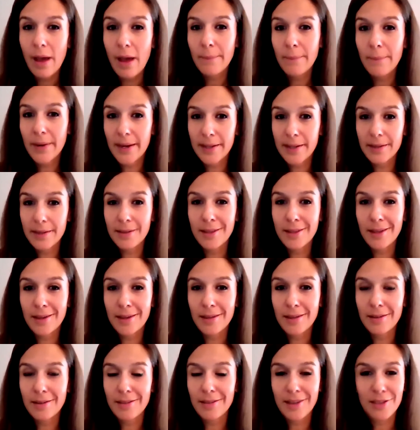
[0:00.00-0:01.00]
but
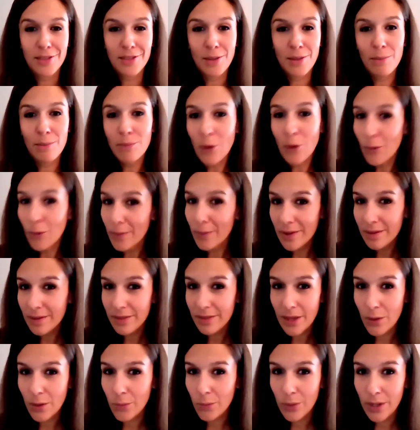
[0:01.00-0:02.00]
the moment
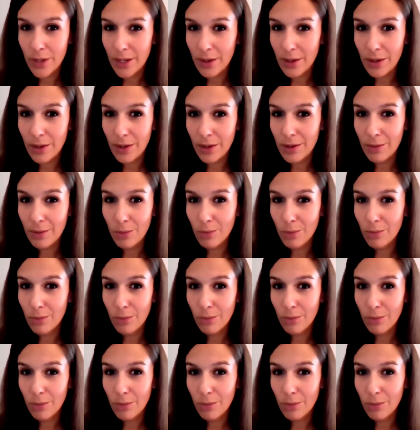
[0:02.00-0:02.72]
that we